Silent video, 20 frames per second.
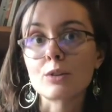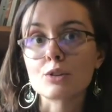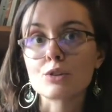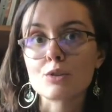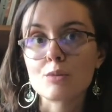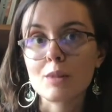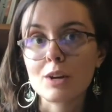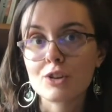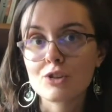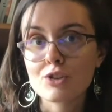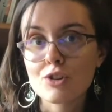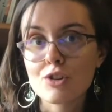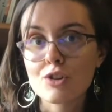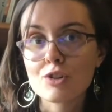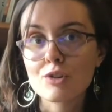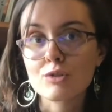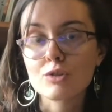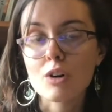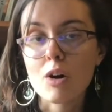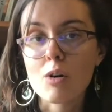so make sure
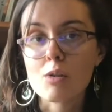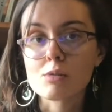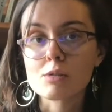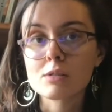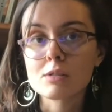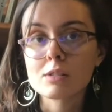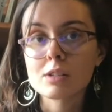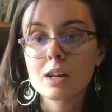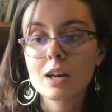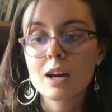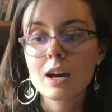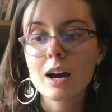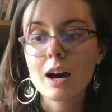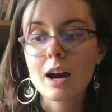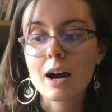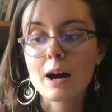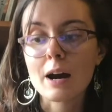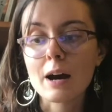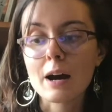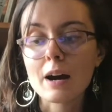you don't
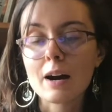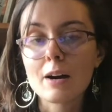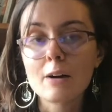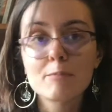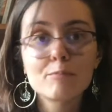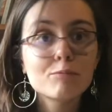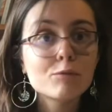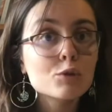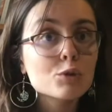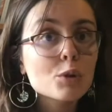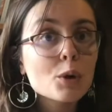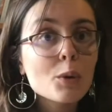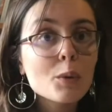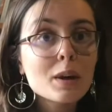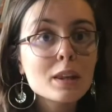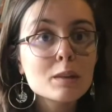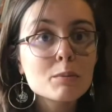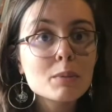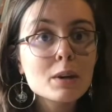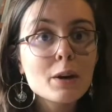throw away
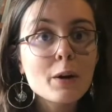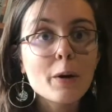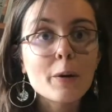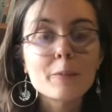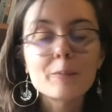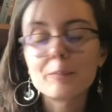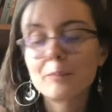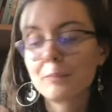the peel.